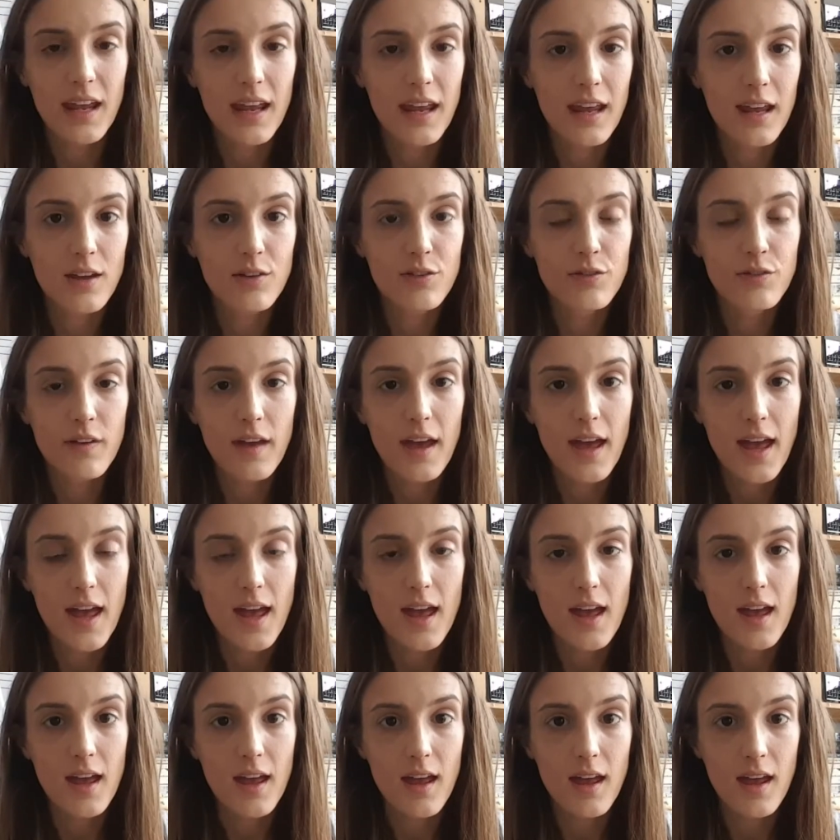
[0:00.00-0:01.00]
If
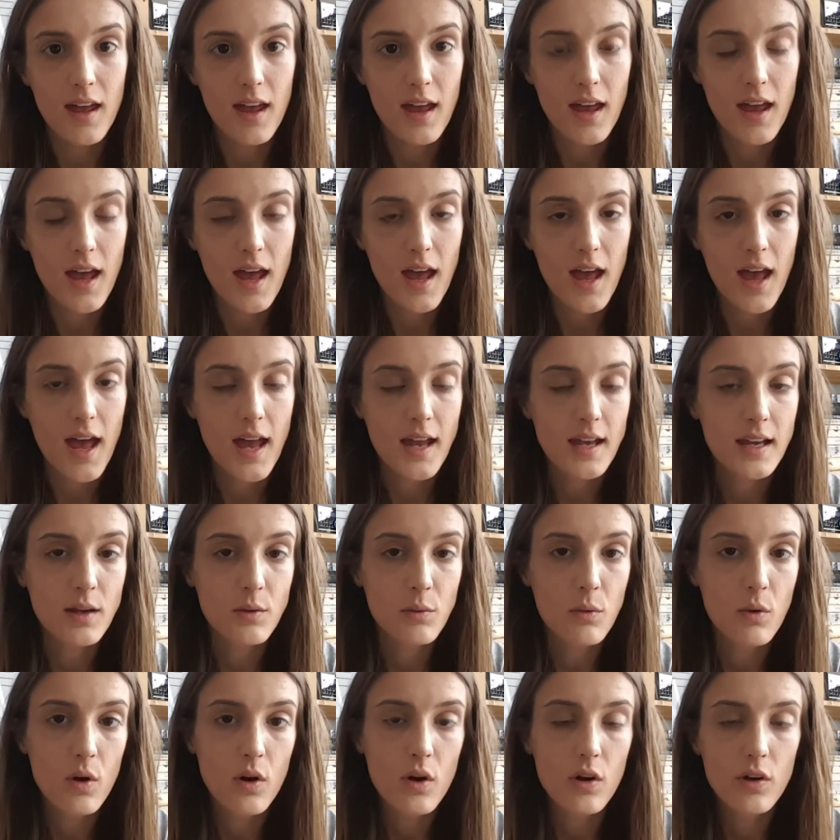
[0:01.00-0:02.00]

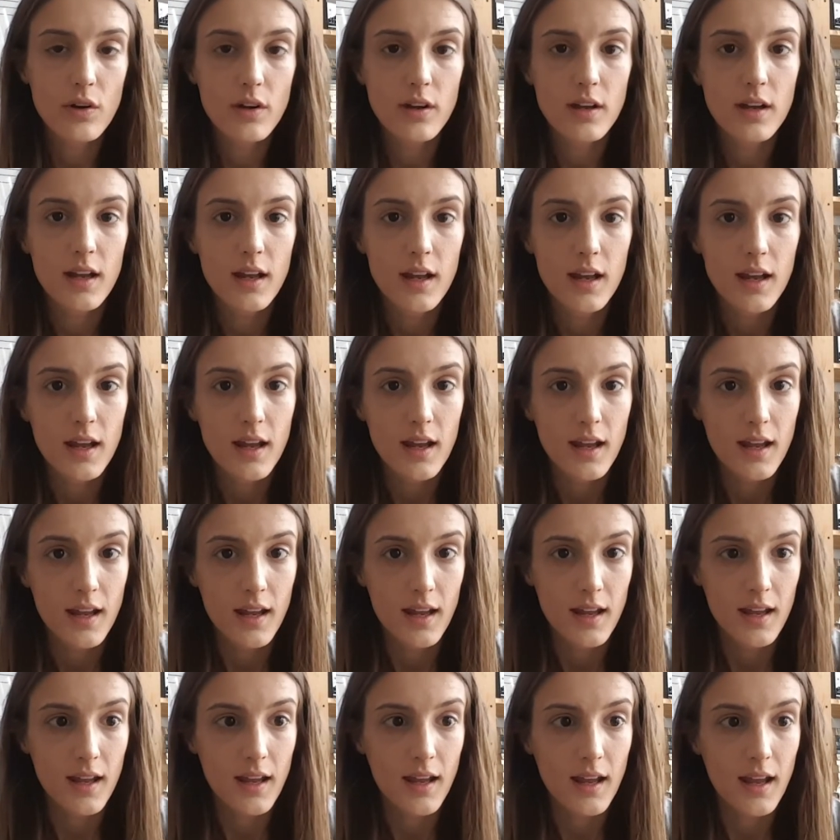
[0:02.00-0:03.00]
anyone
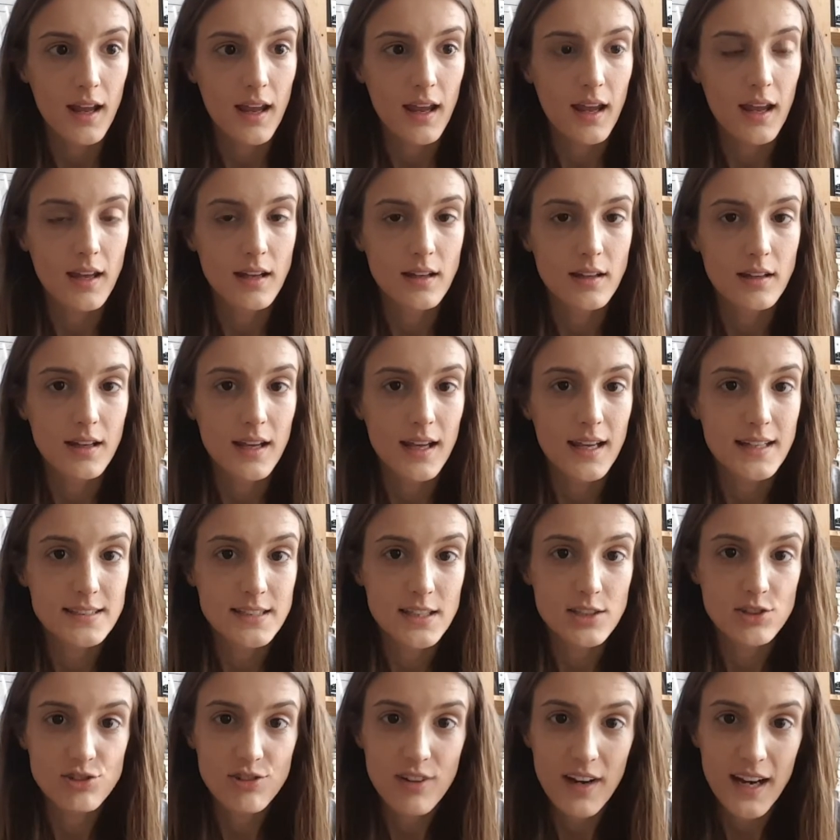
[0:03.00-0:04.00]
is
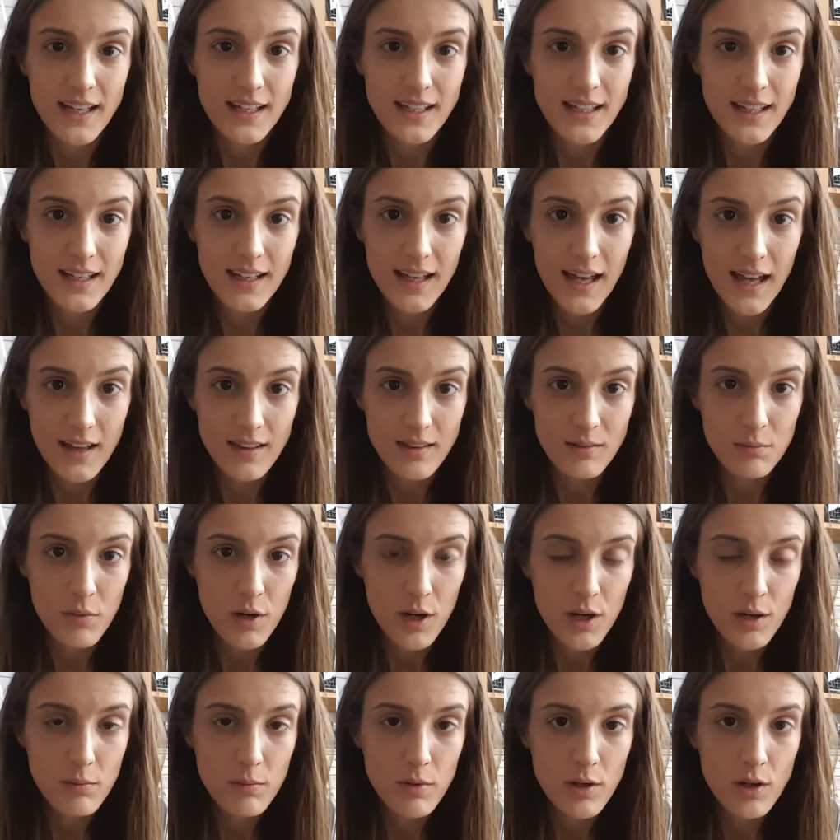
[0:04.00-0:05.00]
in training at the
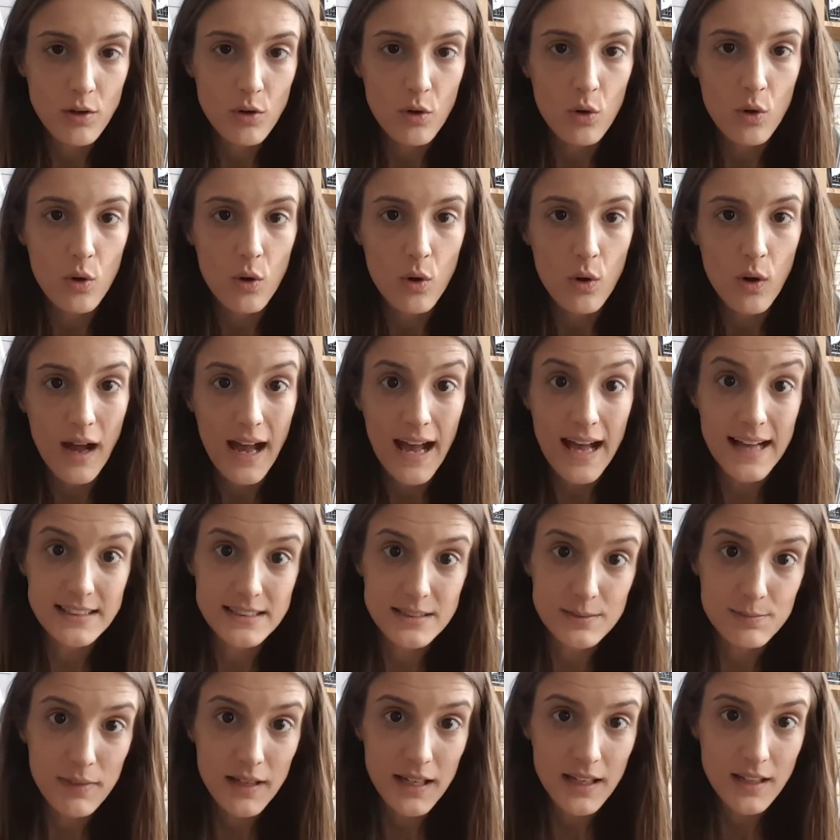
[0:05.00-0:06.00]
moment or
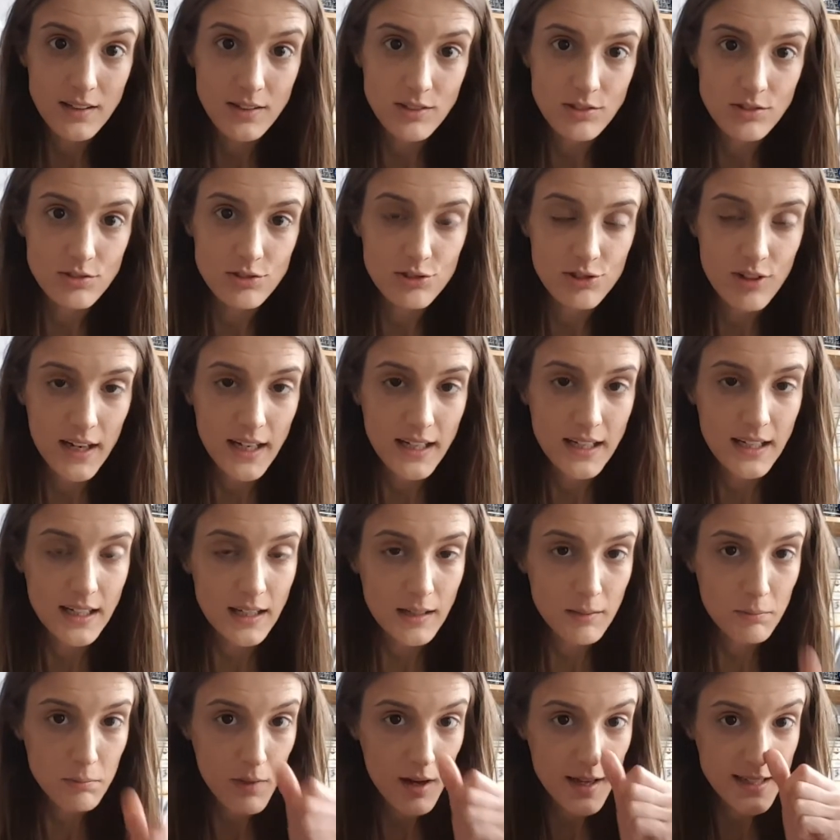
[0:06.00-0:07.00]
has been training
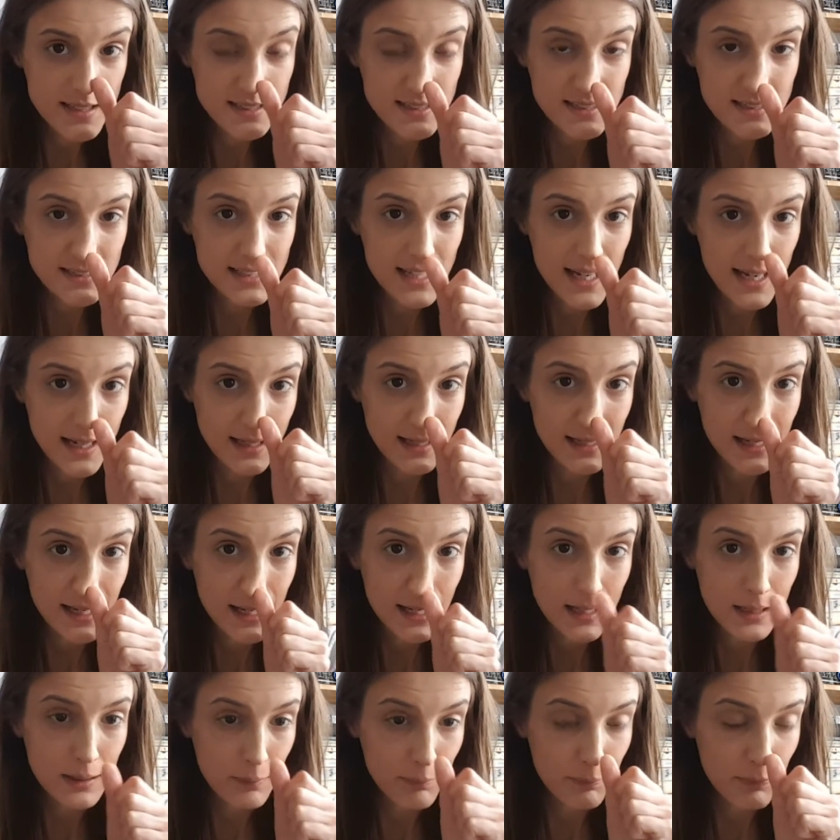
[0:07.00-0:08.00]
in Meisner
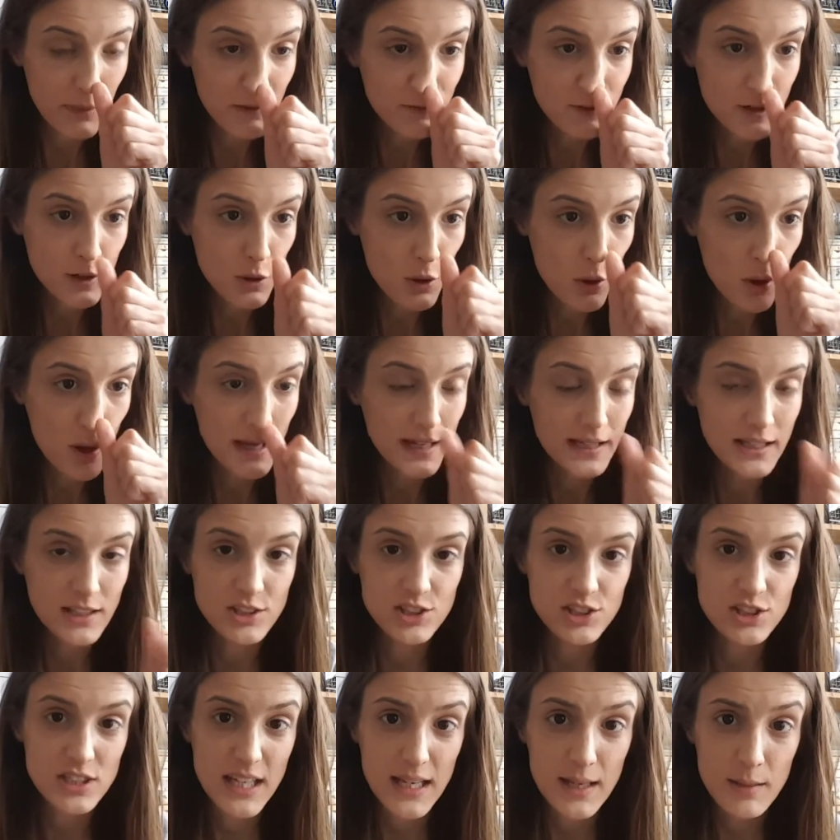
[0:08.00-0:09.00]
Technique, have you got any
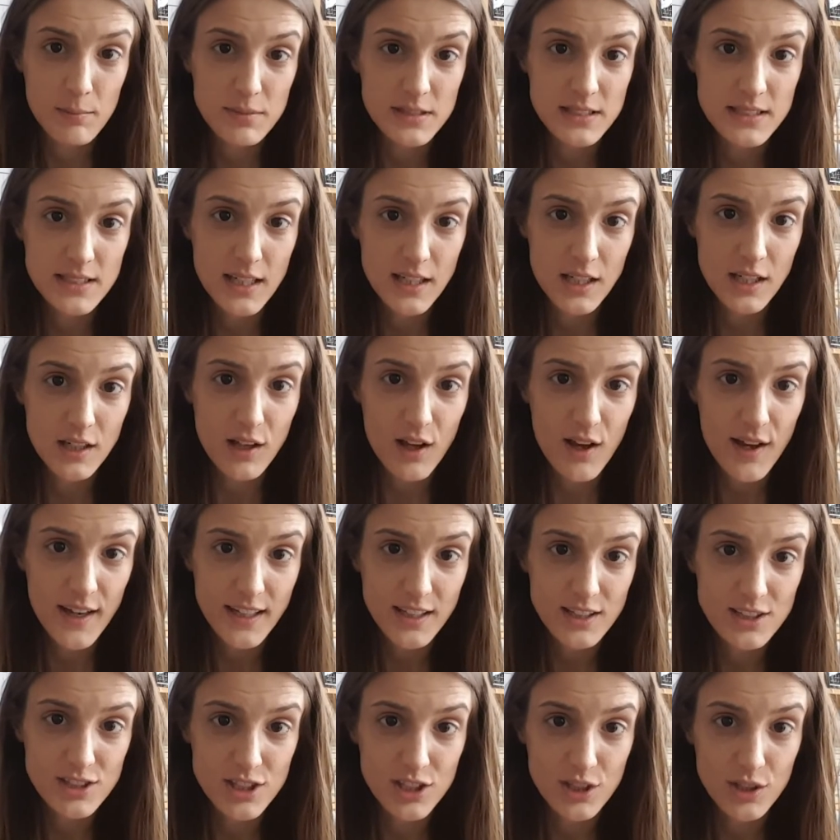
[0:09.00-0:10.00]
tips that you'd
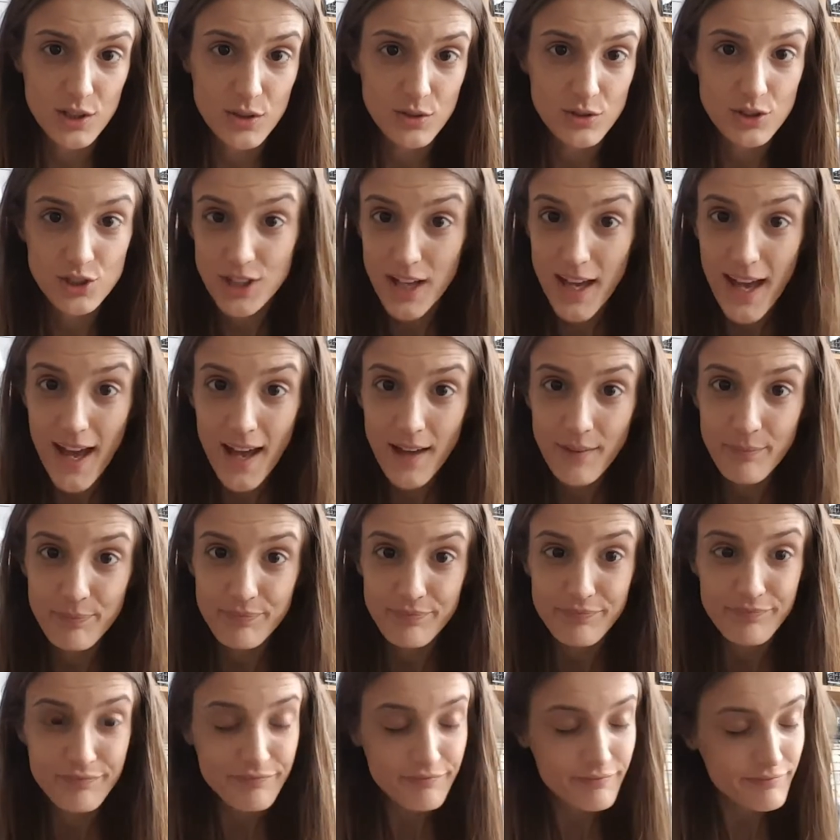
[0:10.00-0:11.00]
like to share
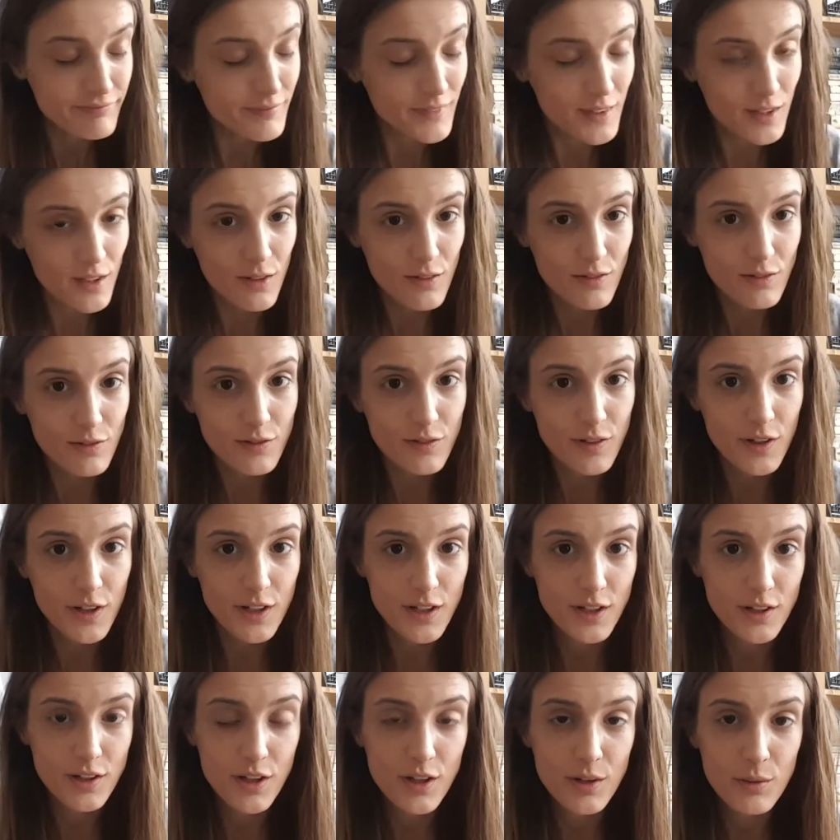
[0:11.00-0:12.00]
for
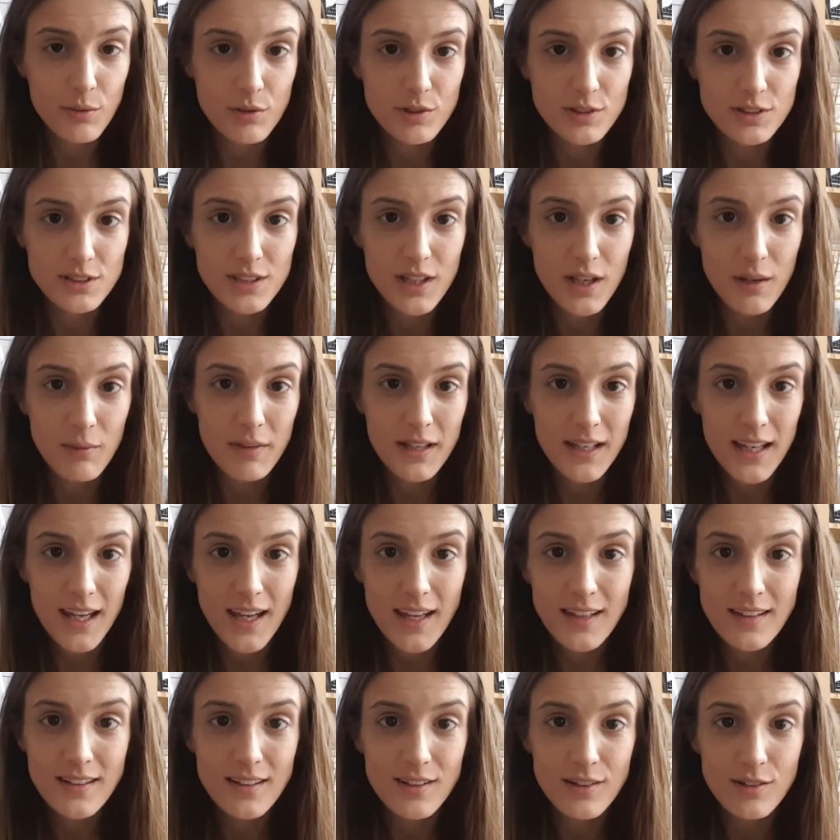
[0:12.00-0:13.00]
the new ones coming
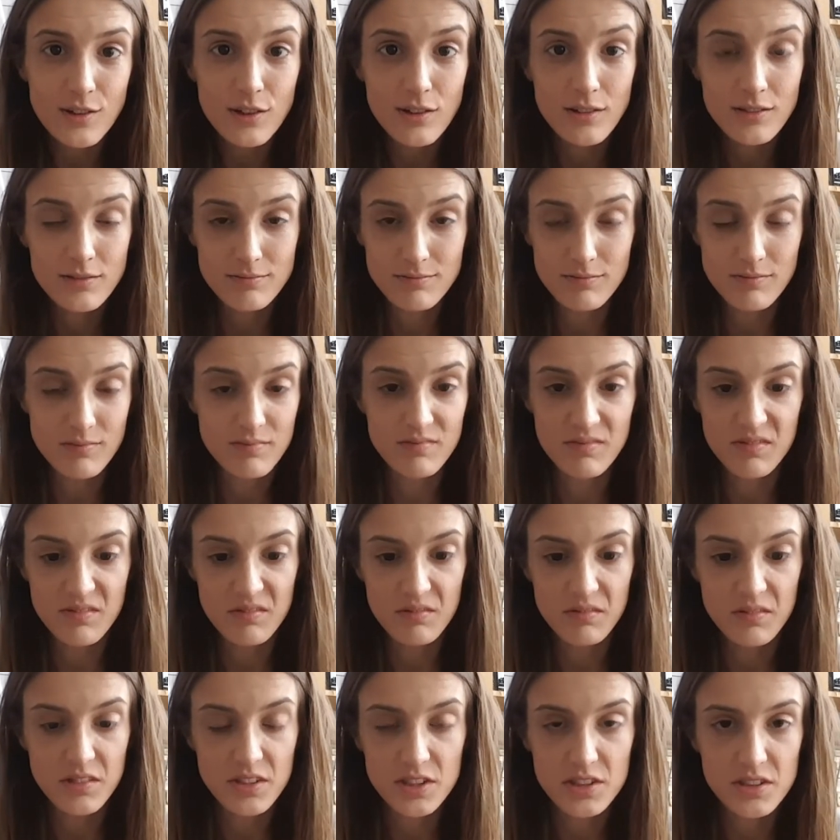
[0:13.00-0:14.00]
in, or
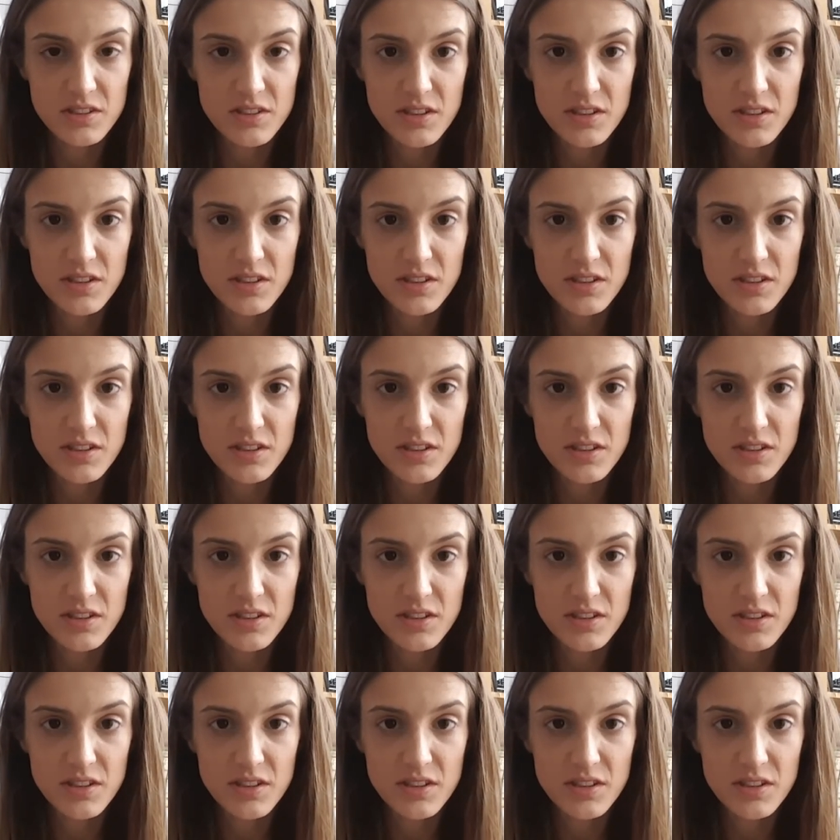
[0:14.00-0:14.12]
just